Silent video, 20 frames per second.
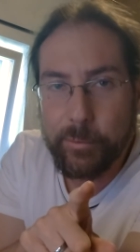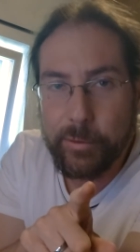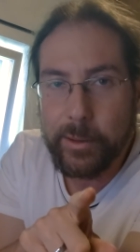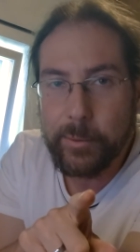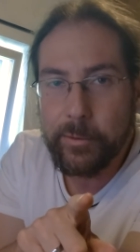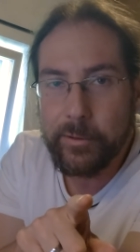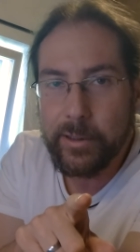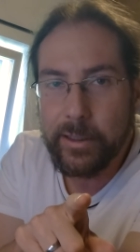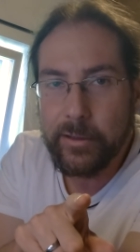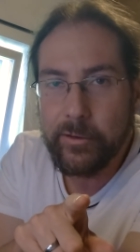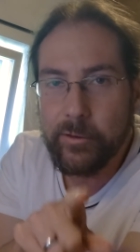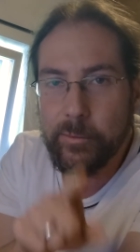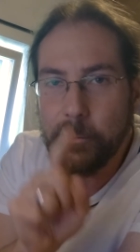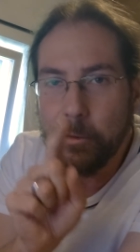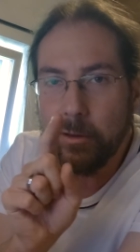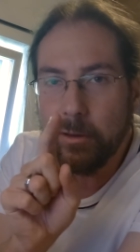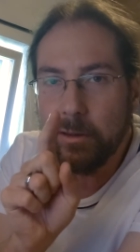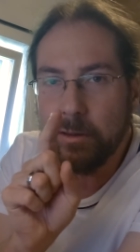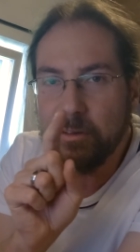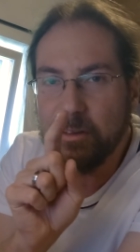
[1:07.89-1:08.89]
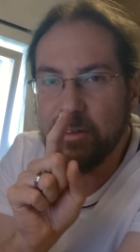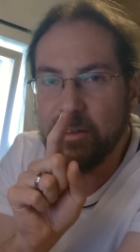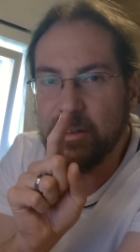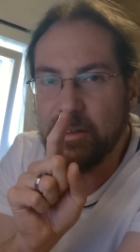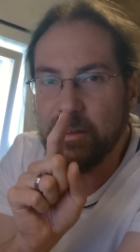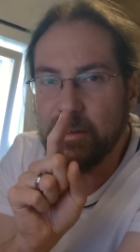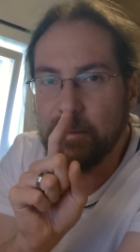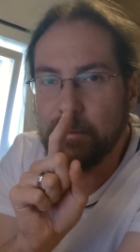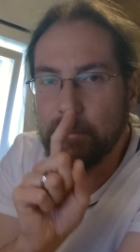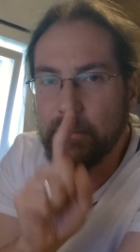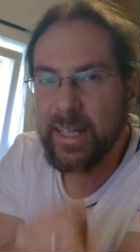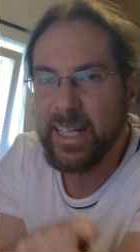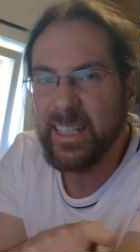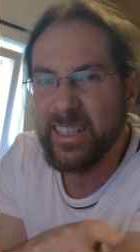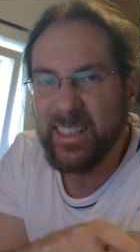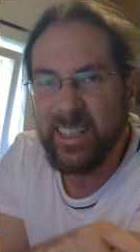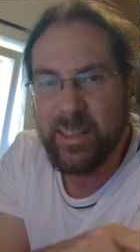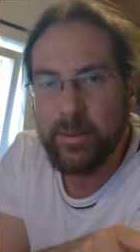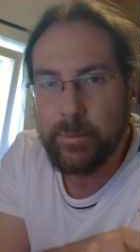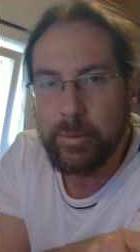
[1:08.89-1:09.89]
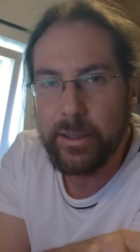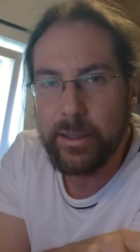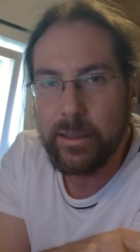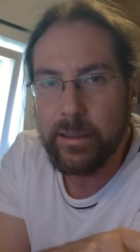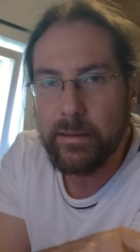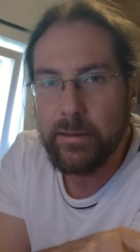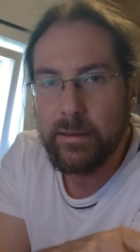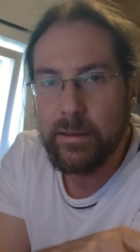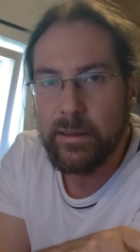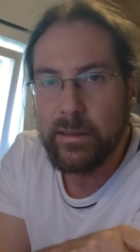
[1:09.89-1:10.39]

pre-production model so it might not be